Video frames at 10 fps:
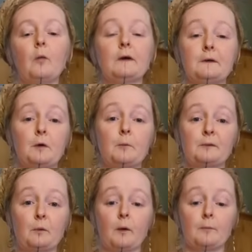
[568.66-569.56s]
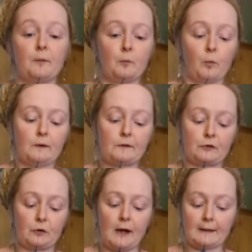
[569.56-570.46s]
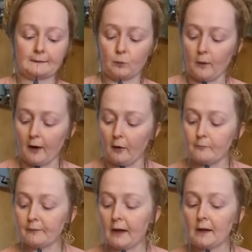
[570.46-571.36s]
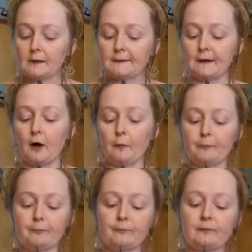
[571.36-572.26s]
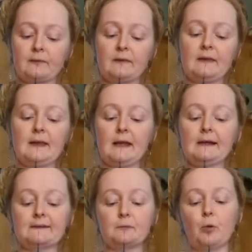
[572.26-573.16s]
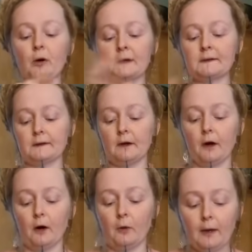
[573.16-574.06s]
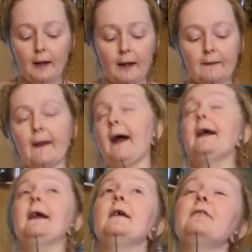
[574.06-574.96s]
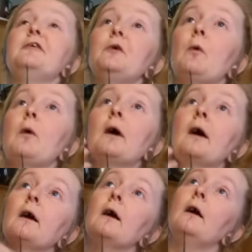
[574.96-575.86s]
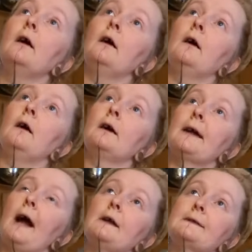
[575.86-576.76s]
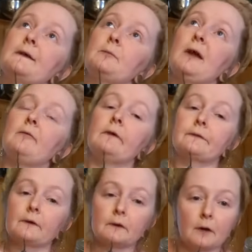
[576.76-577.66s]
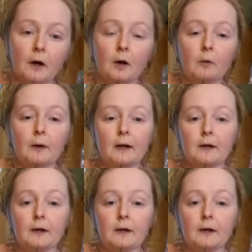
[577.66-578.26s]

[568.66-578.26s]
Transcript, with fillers: want to absorb the moisture as well. So it's important to know that if your calcium levels are low